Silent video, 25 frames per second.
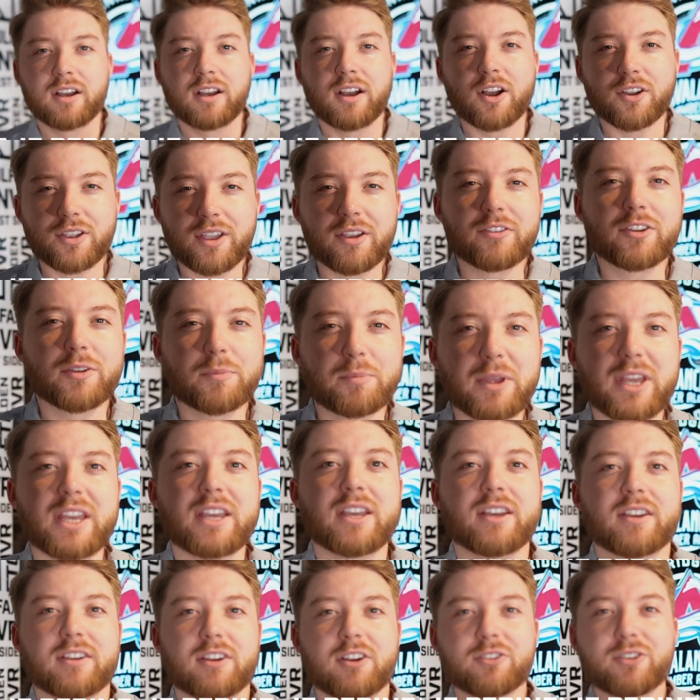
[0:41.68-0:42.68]
I'll give it a
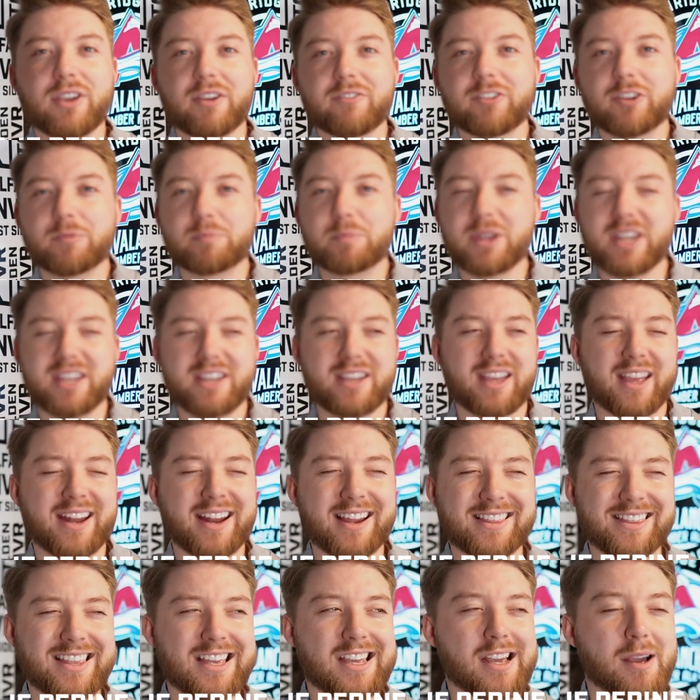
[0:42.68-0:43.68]
B. I'll give it a B, and
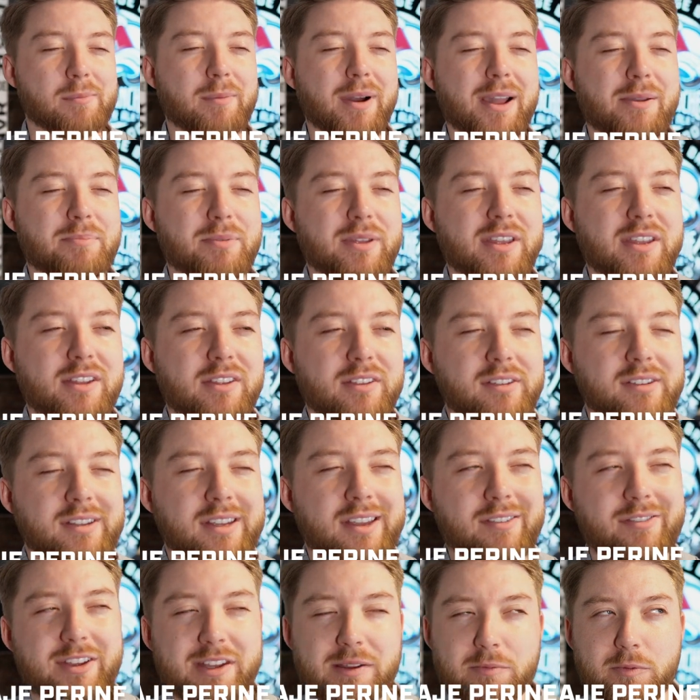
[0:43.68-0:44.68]
I think I might be
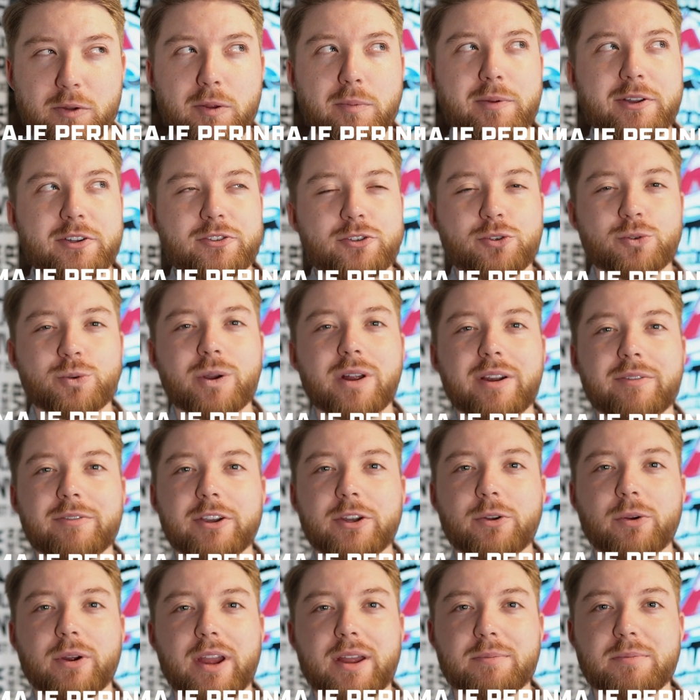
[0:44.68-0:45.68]
giving him a little bit too good of a
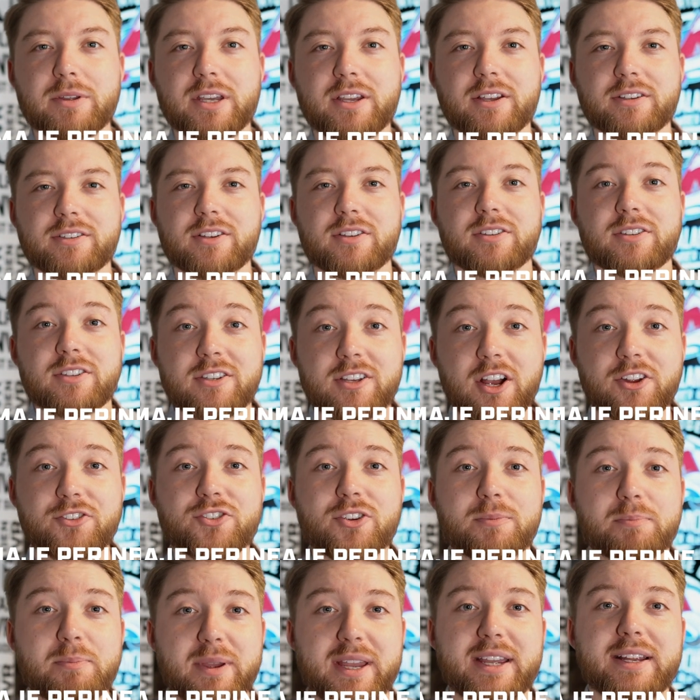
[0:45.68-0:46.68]
grade because it's such
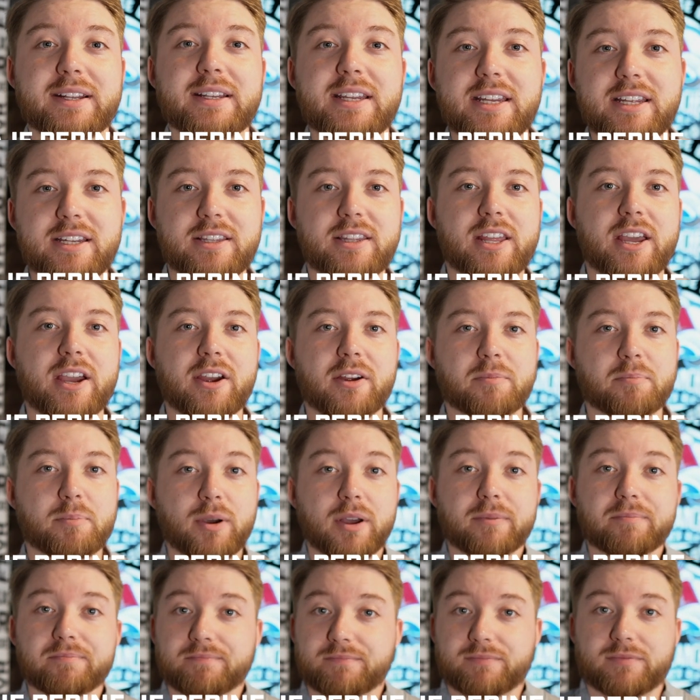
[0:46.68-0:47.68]
a big need there,
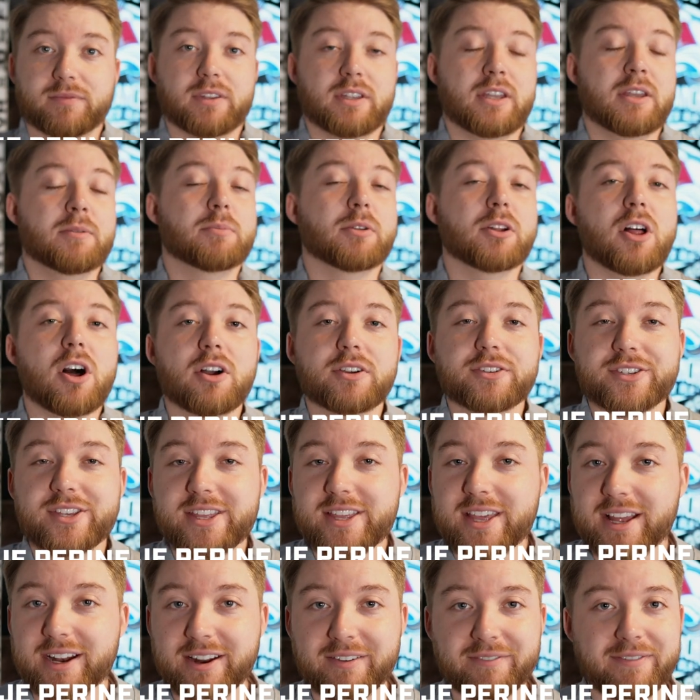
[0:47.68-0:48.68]
but he belongs to
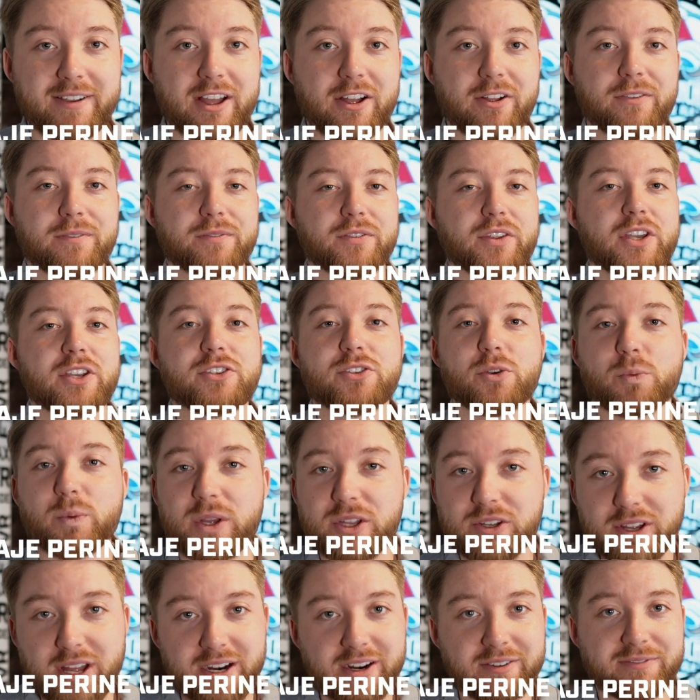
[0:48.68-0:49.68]
the NFL. He's a
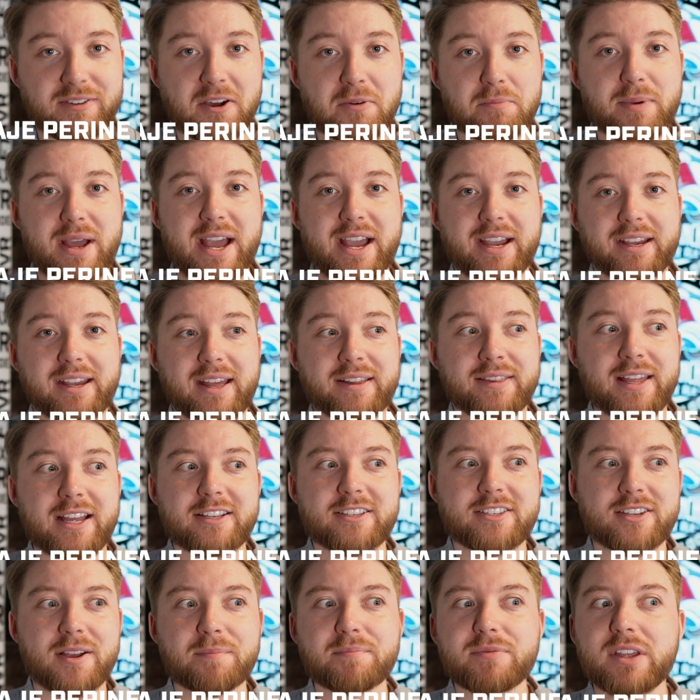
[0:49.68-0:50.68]
real NFL back, and
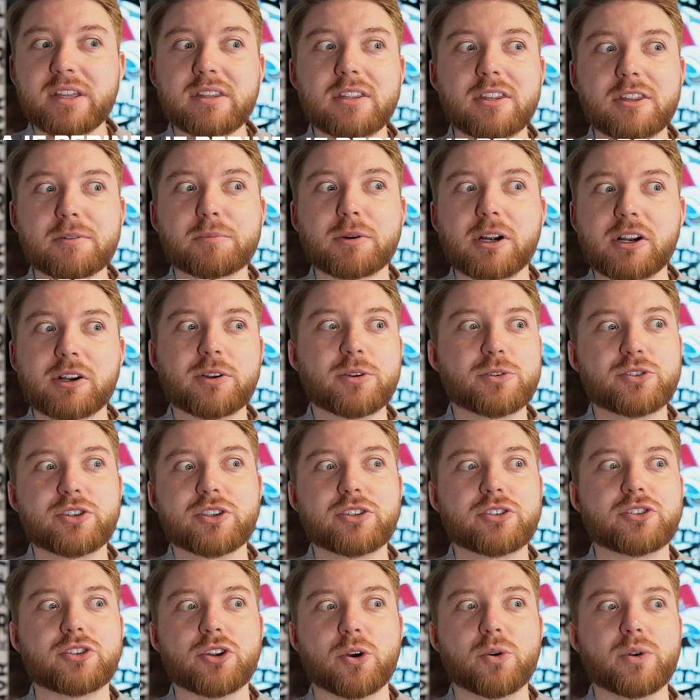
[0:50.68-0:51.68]
that's something that the Broncos
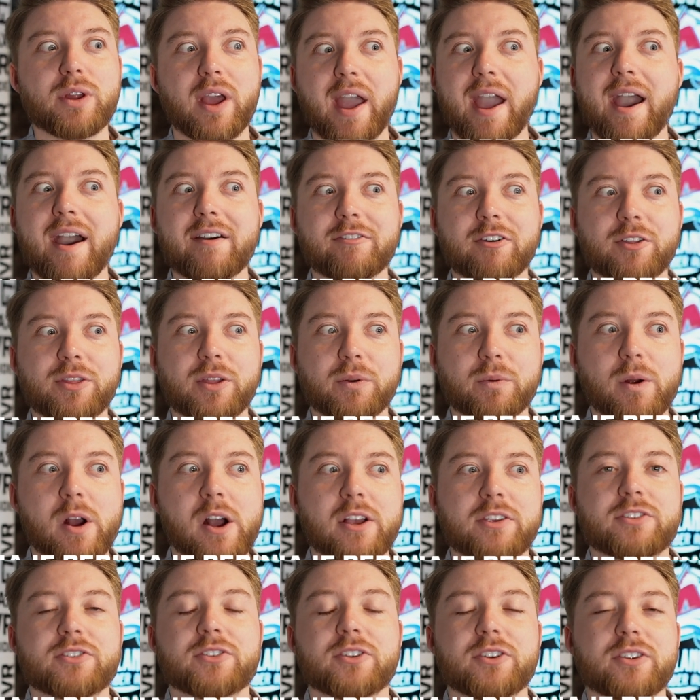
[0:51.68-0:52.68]
just don't have on their
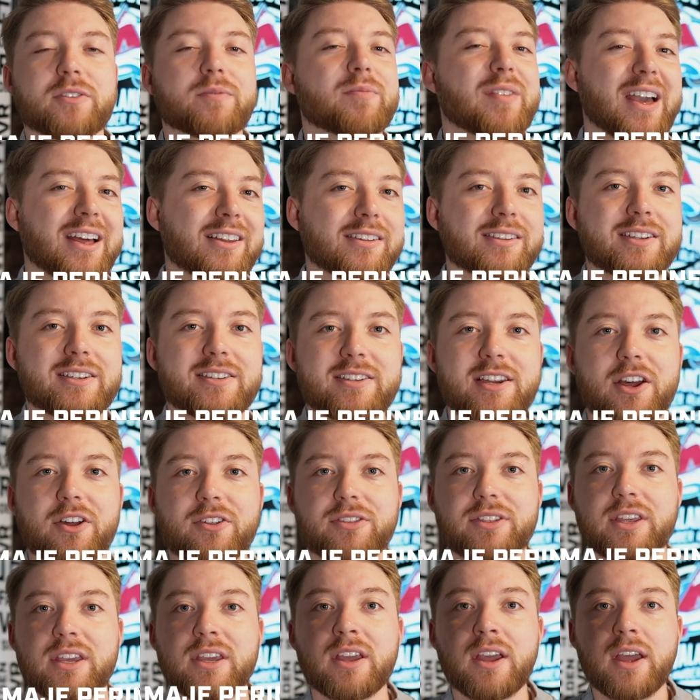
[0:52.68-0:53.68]
roster, at least
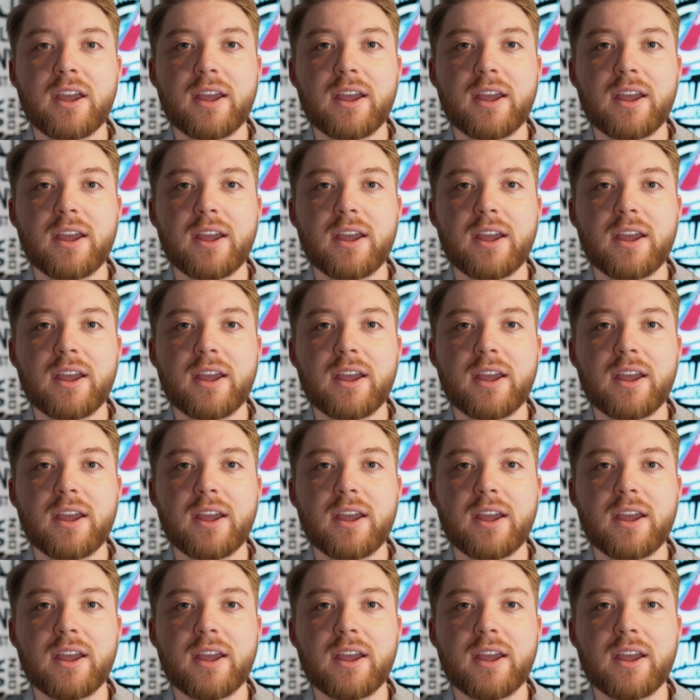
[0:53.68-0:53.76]
healthy.